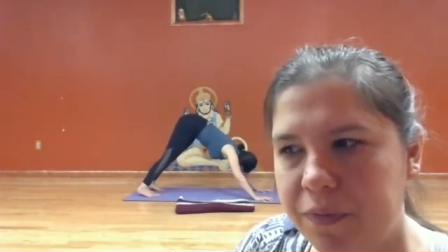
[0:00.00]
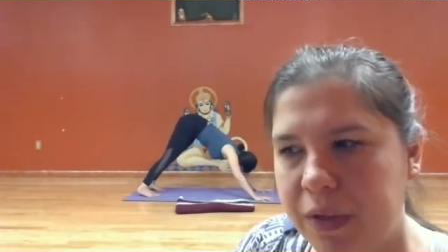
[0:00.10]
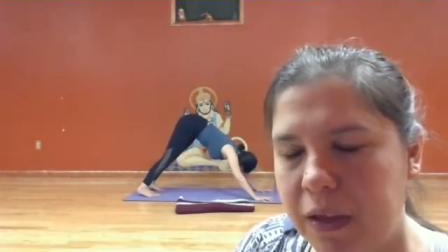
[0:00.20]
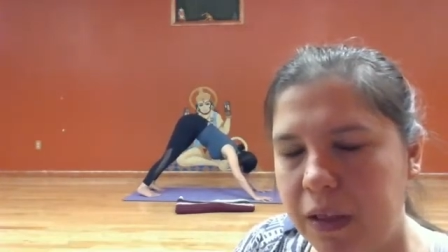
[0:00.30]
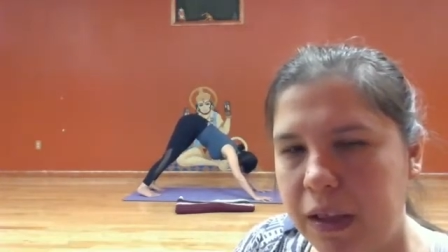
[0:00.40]

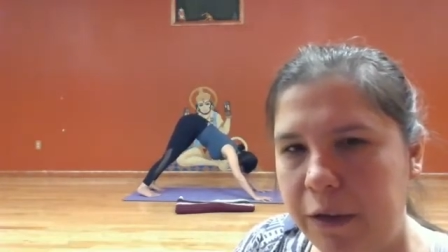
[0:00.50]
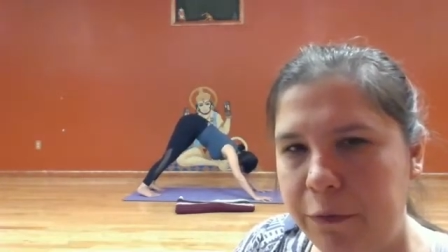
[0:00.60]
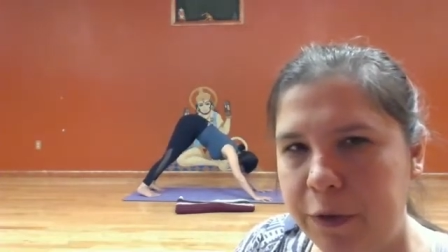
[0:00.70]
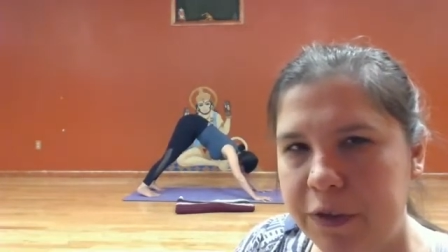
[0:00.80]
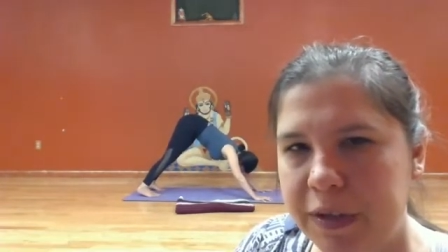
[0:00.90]

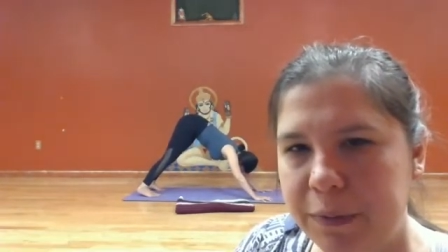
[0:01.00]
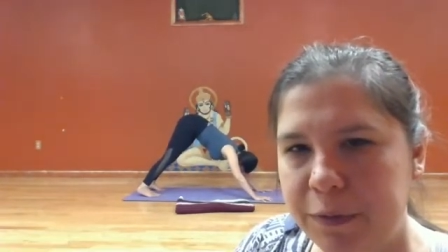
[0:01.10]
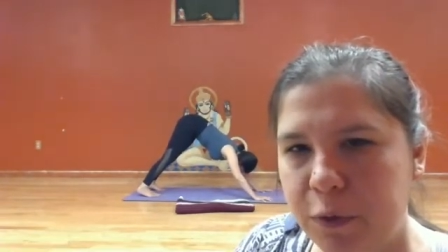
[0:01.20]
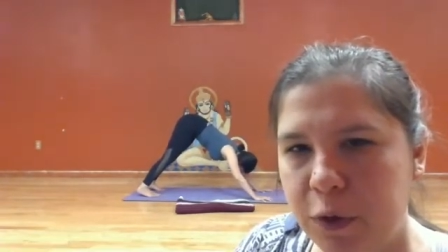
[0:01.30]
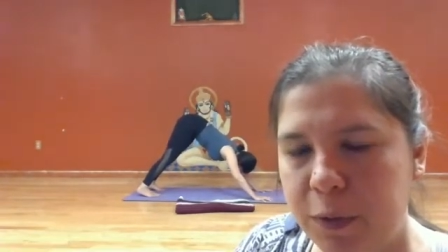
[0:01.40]
Left foot steps
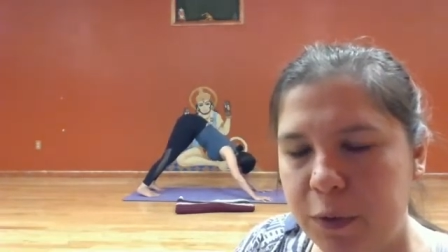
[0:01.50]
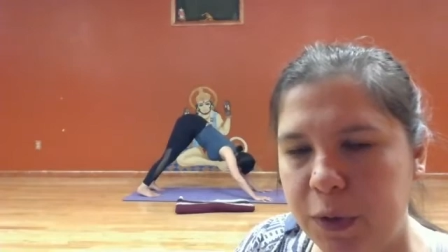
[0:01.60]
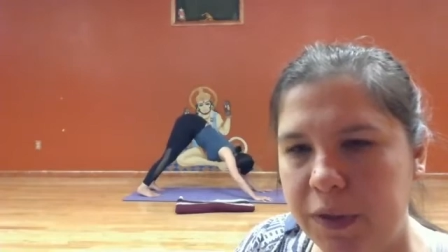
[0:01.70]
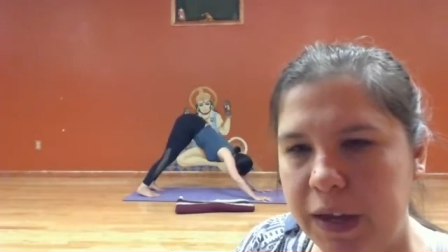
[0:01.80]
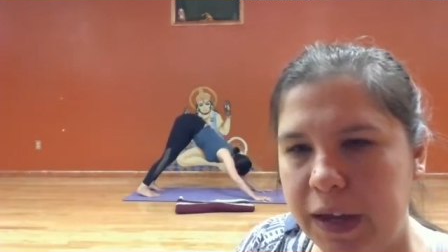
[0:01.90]
forward
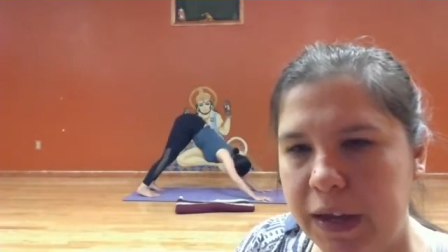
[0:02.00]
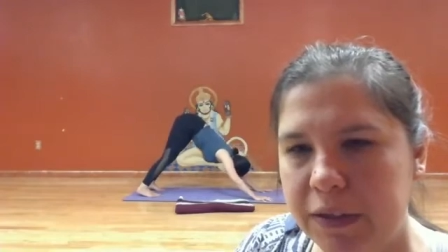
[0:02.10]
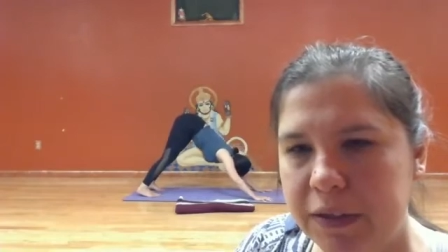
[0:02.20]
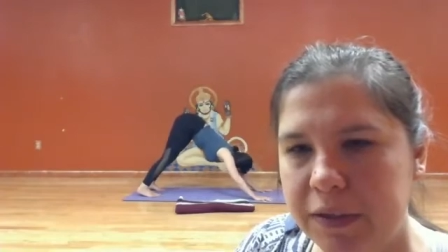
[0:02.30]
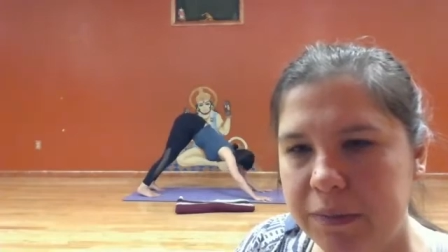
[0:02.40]
between the
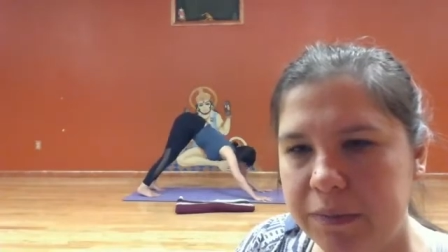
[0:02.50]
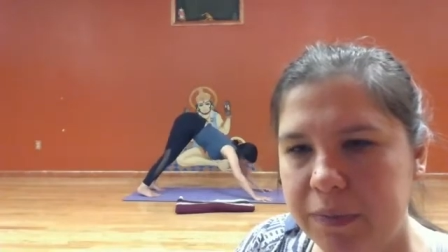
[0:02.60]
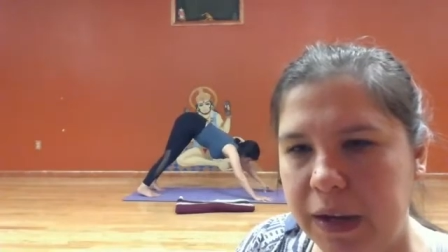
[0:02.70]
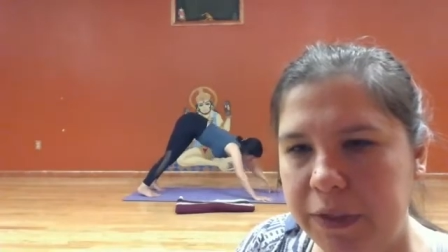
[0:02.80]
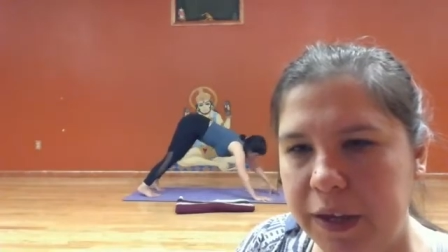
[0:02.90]
hands,
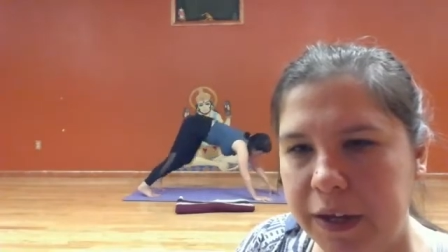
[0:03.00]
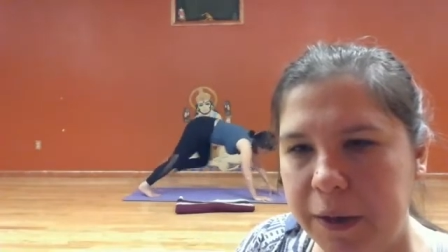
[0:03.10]
I think.